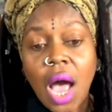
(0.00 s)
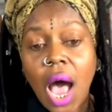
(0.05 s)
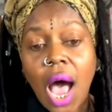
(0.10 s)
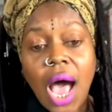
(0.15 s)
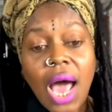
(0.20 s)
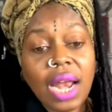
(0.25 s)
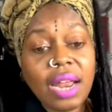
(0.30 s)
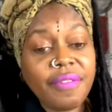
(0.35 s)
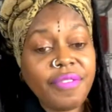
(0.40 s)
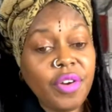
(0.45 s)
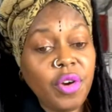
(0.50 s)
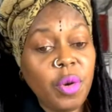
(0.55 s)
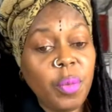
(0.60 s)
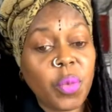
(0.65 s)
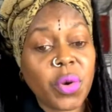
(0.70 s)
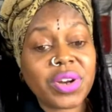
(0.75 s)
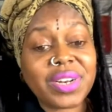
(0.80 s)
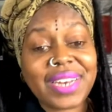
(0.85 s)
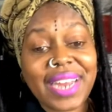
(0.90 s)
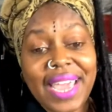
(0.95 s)
all of
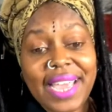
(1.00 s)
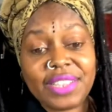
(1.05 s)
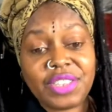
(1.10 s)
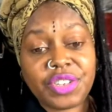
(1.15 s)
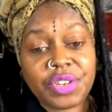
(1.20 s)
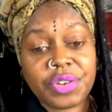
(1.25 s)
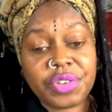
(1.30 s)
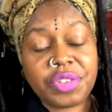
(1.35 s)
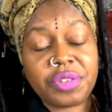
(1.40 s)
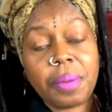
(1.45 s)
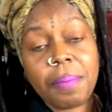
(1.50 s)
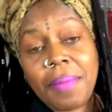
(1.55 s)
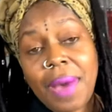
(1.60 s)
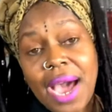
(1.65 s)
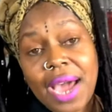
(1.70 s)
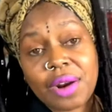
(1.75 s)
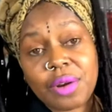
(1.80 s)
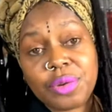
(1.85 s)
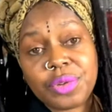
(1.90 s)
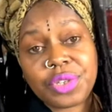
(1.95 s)
whom were dancers,
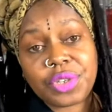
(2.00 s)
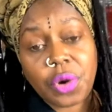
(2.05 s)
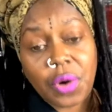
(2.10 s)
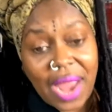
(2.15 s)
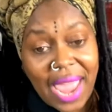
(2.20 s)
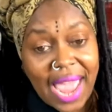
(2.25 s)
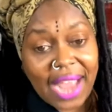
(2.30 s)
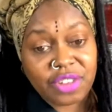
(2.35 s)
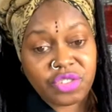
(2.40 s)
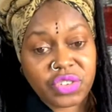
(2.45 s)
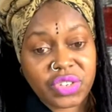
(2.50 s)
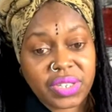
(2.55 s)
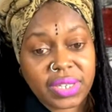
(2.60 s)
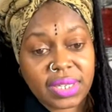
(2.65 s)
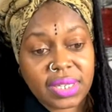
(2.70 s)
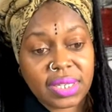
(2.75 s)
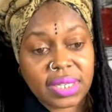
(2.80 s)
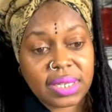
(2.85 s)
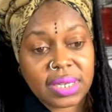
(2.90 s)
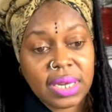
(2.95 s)
models, or
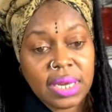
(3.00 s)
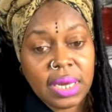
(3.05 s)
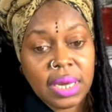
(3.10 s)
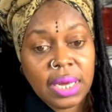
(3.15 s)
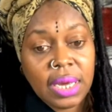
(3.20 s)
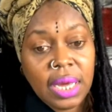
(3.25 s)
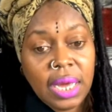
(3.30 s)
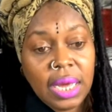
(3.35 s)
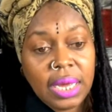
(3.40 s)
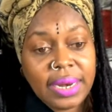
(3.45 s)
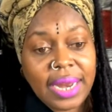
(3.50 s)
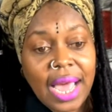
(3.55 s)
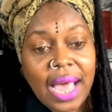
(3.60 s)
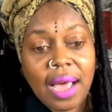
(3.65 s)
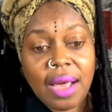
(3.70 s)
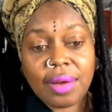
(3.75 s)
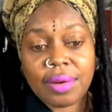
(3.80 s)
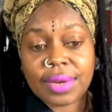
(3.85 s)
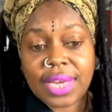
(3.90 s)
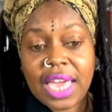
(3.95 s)
actresses.
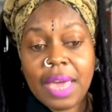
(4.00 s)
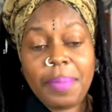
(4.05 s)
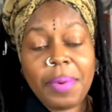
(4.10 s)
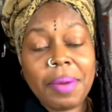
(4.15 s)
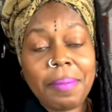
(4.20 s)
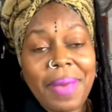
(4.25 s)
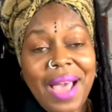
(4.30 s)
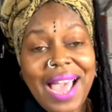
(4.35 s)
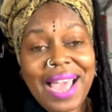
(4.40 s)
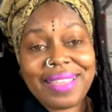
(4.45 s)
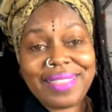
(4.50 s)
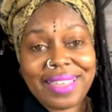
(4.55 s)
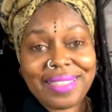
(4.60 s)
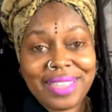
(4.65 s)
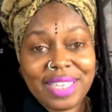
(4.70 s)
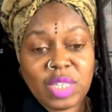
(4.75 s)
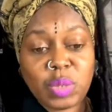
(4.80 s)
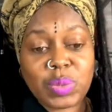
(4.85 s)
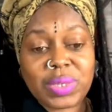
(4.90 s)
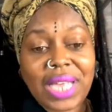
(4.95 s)
Now, keep in mind
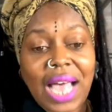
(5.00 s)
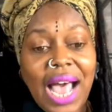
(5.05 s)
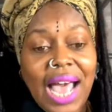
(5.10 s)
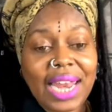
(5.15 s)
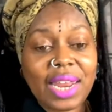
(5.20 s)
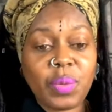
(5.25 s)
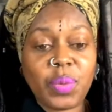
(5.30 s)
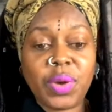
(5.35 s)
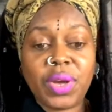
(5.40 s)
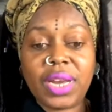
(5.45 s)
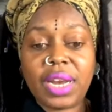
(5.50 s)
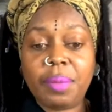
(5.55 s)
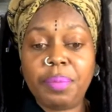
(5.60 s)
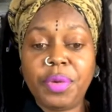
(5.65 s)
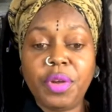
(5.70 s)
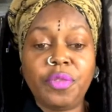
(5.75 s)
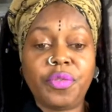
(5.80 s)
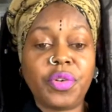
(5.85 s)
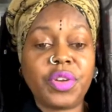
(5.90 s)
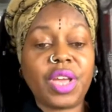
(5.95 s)
that this was Hollywood
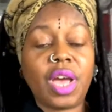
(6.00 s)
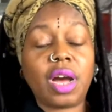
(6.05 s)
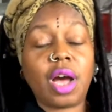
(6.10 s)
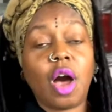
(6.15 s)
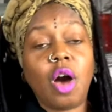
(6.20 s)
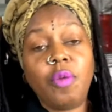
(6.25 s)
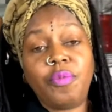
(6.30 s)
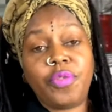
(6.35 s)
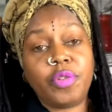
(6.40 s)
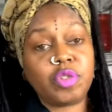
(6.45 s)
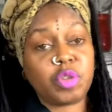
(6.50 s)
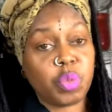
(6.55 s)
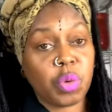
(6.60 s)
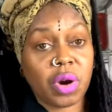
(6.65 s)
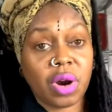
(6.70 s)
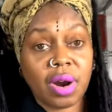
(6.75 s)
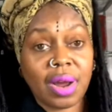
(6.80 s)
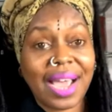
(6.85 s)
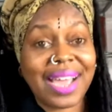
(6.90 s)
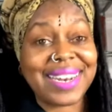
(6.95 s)
and beautiful young hopefuls
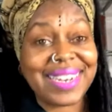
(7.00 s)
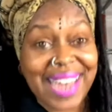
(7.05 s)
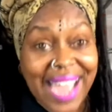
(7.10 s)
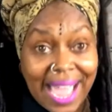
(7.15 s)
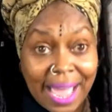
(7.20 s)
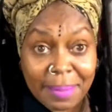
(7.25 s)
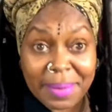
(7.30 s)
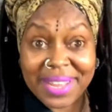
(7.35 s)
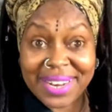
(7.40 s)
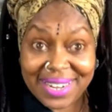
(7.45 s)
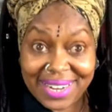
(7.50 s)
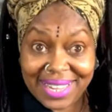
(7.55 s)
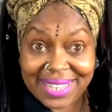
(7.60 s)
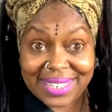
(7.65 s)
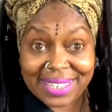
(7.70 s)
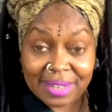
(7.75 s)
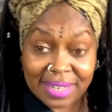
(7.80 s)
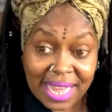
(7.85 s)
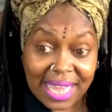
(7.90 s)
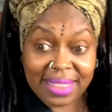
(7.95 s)
were a dime a
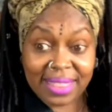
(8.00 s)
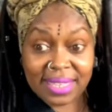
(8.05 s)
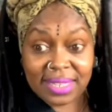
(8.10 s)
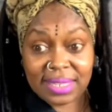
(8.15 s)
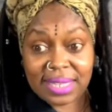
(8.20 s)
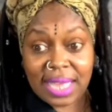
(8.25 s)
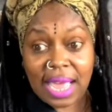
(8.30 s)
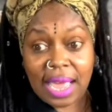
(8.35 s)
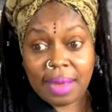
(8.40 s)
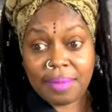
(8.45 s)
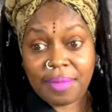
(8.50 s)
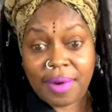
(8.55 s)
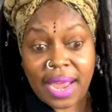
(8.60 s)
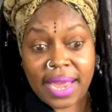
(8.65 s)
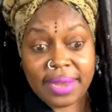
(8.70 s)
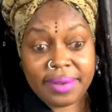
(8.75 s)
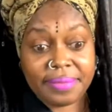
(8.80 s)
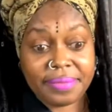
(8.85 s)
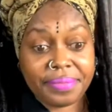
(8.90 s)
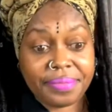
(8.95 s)
dozen at this time, right?